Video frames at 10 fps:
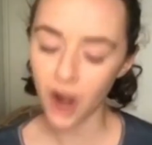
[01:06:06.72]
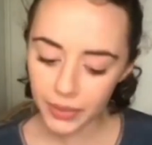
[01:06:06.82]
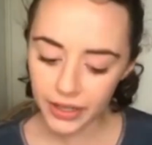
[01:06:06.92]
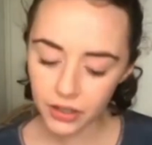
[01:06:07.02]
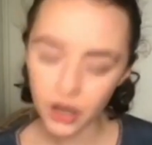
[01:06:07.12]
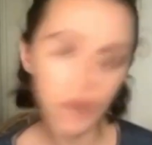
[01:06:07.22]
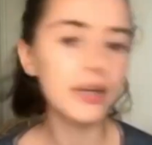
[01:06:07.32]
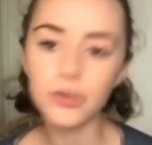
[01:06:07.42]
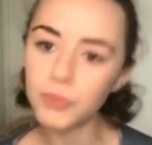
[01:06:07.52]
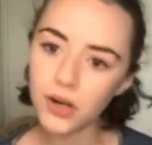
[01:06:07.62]
are we
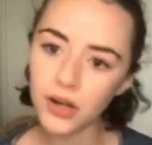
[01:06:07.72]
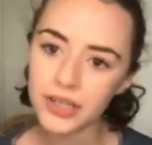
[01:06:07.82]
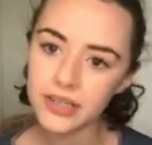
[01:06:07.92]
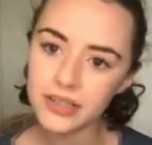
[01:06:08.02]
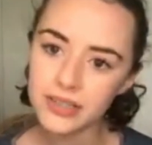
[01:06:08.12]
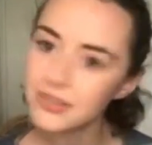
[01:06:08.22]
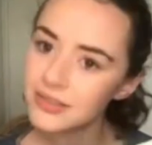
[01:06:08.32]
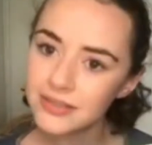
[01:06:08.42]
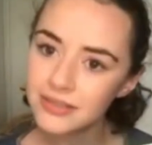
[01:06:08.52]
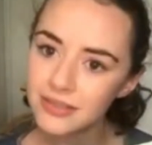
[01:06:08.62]
going to work on this
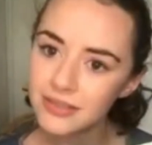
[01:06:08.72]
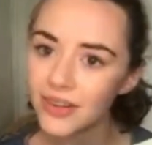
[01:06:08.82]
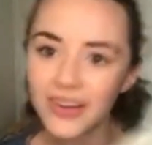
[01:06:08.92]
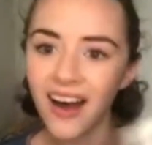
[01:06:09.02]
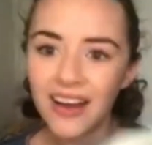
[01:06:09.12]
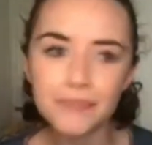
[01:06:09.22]
or not?